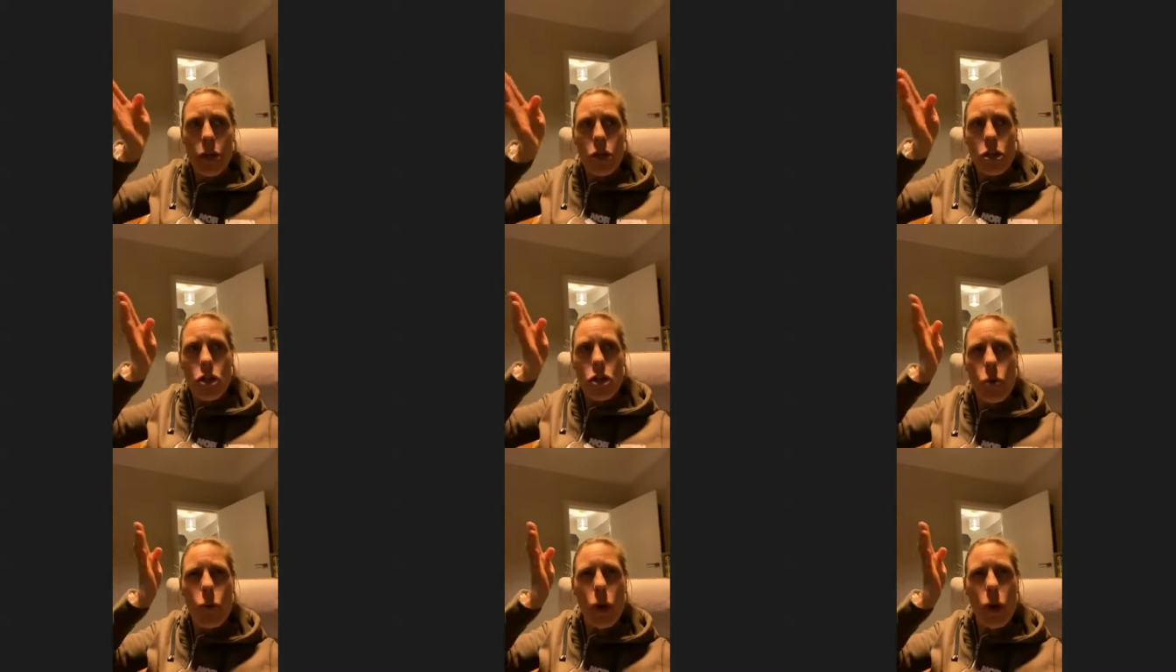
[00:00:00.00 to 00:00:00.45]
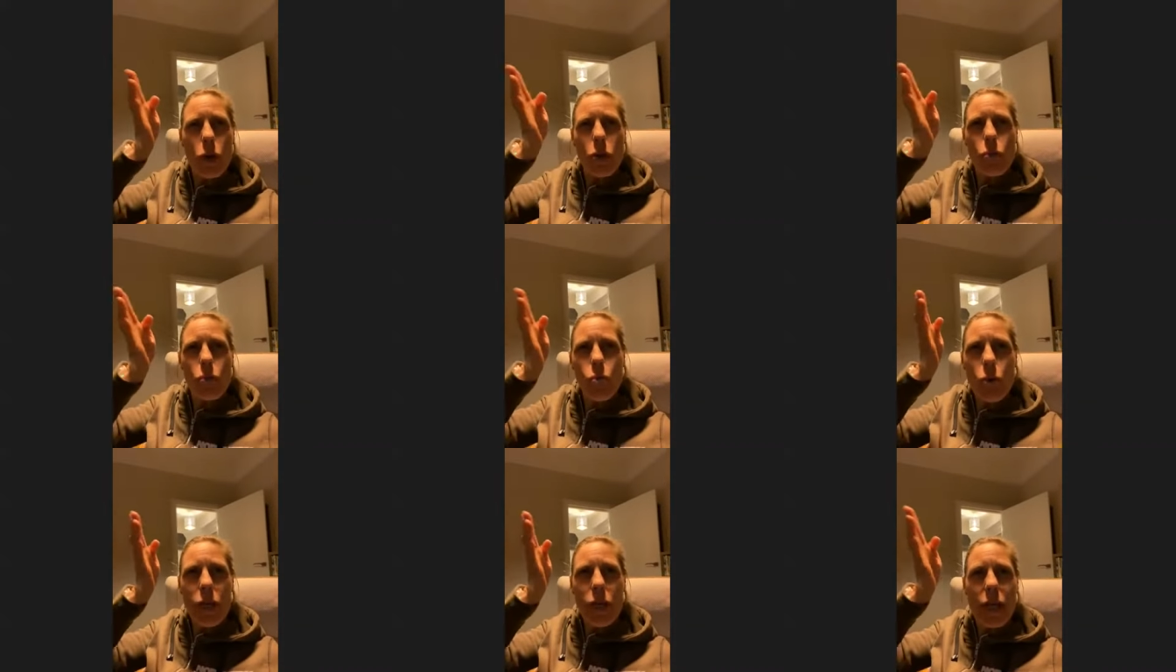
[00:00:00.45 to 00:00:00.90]
to what
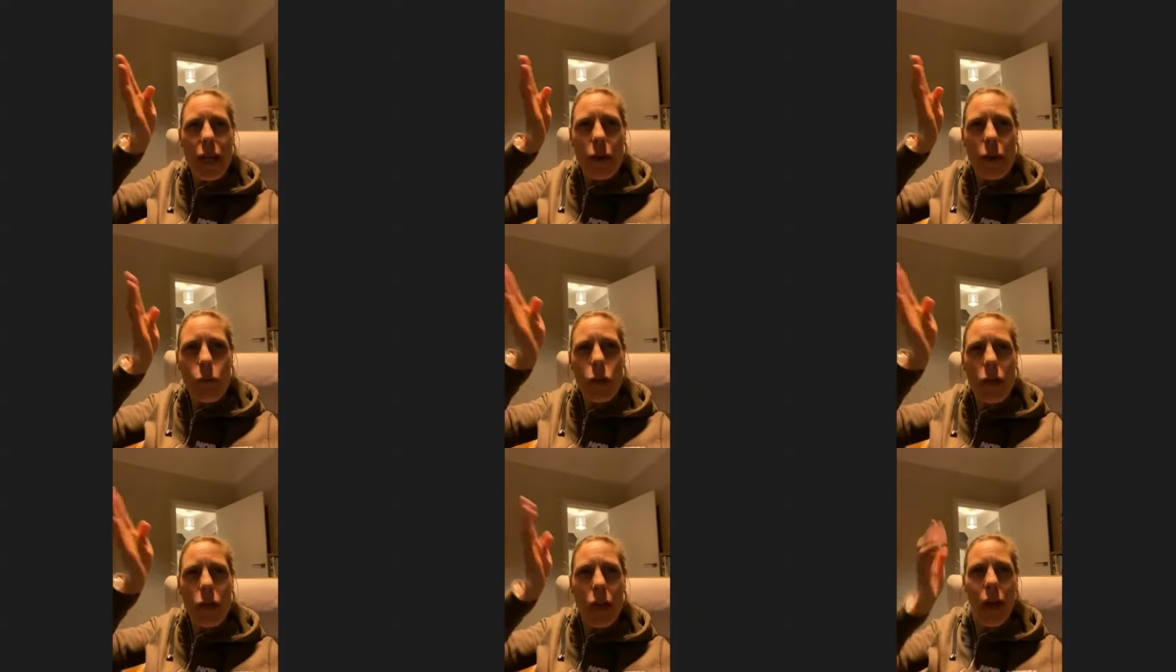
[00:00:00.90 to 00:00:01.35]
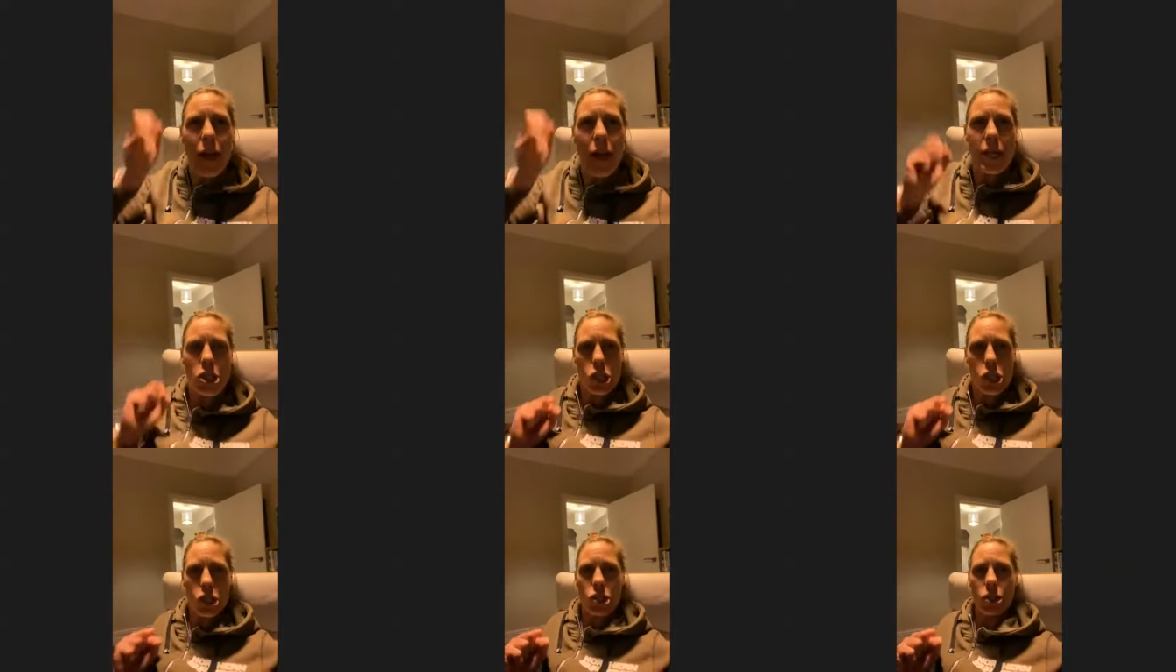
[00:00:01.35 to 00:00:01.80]
you really would
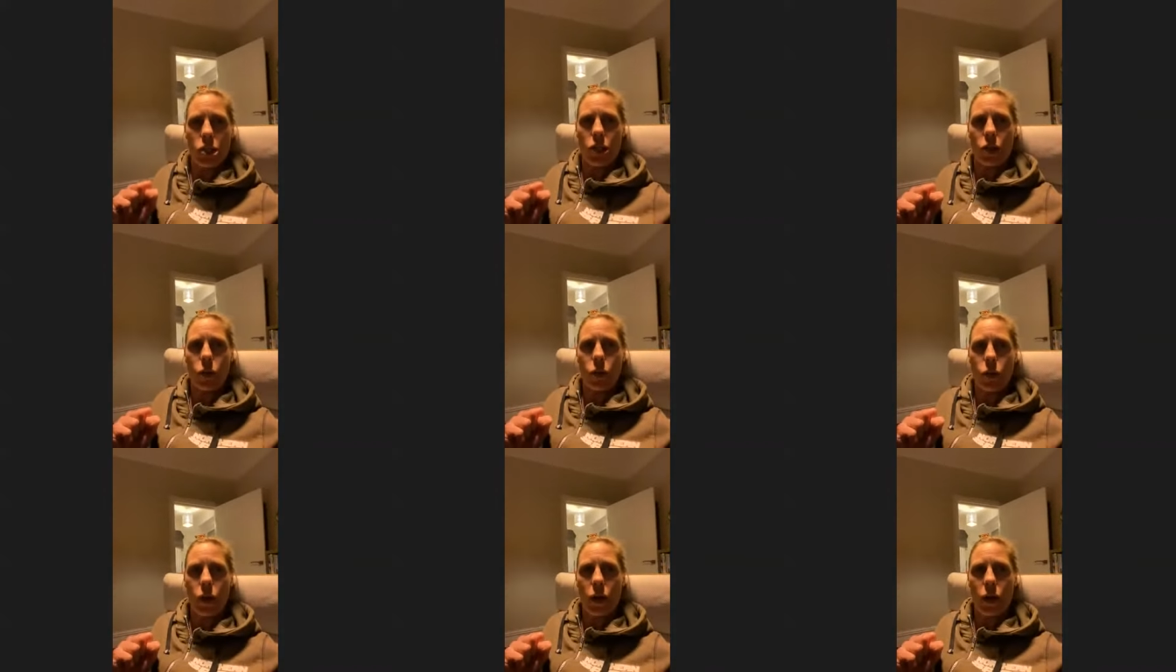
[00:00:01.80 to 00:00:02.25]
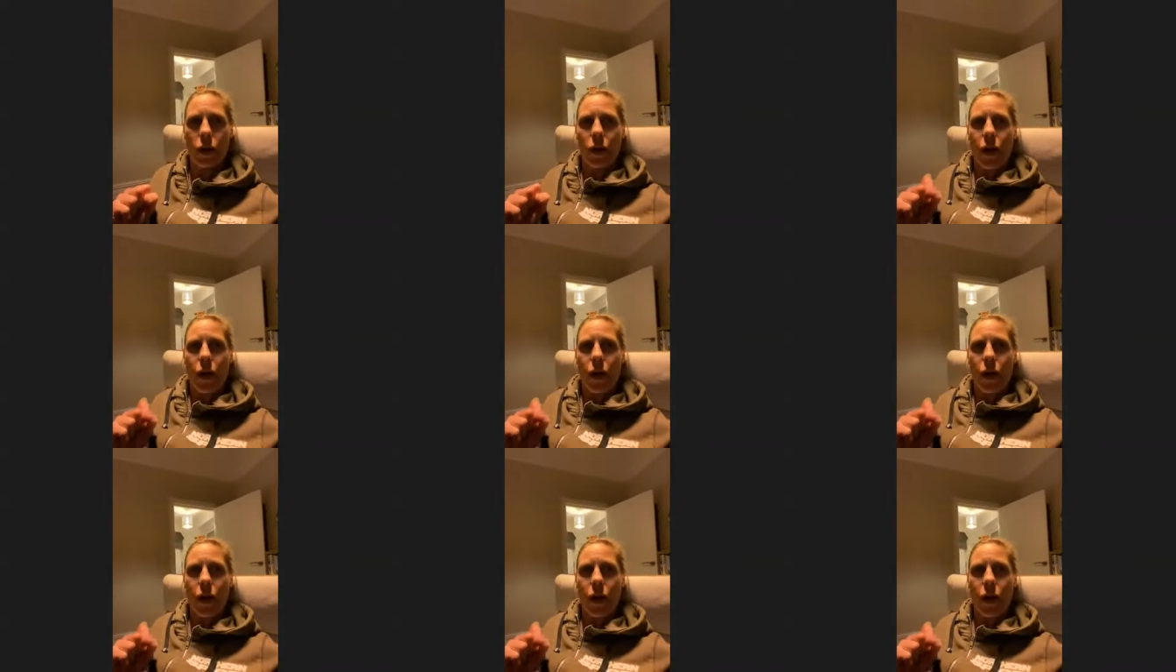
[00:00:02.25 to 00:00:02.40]
like to do,